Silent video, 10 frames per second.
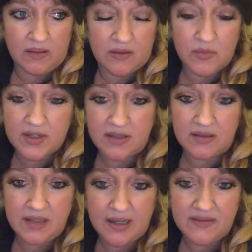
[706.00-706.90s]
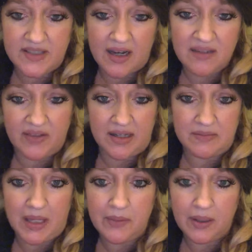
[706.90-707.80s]
more negative side effects
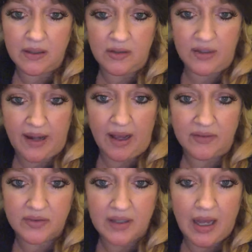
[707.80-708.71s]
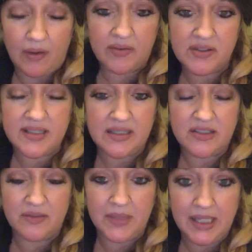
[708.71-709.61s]
maybe you can have. However, see,
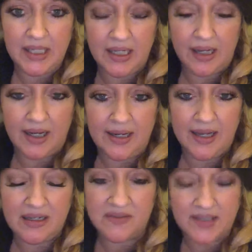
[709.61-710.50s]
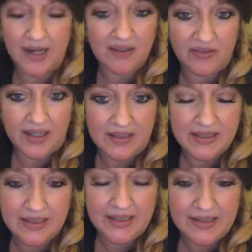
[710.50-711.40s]
to me, a negative side effect
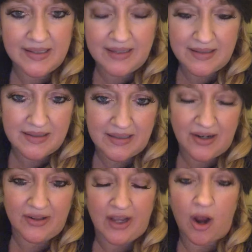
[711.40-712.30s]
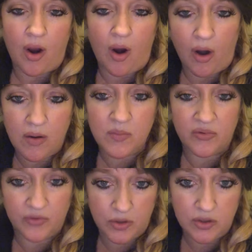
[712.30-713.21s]
isn't necessarily
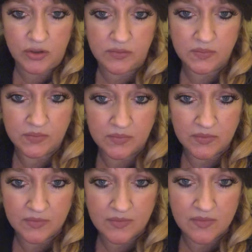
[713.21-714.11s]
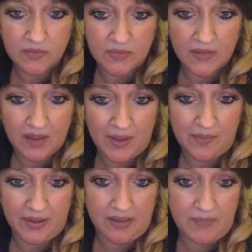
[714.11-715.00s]
harmful, in my
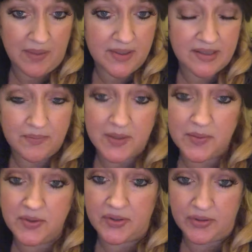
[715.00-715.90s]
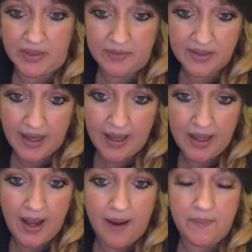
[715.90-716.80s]
opinion. Maybe some people don't agree with that,
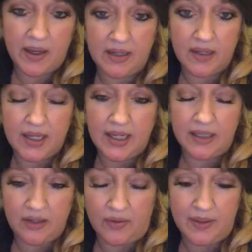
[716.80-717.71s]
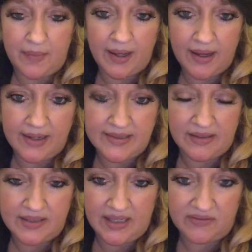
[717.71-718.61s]
but, in my eyes, and
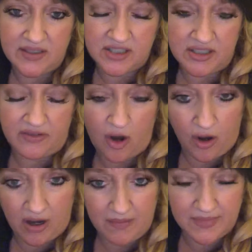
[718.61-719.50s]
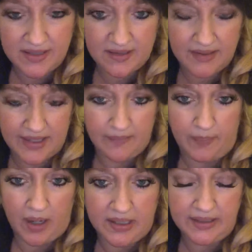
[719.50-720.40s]
the definition of harm is like bodily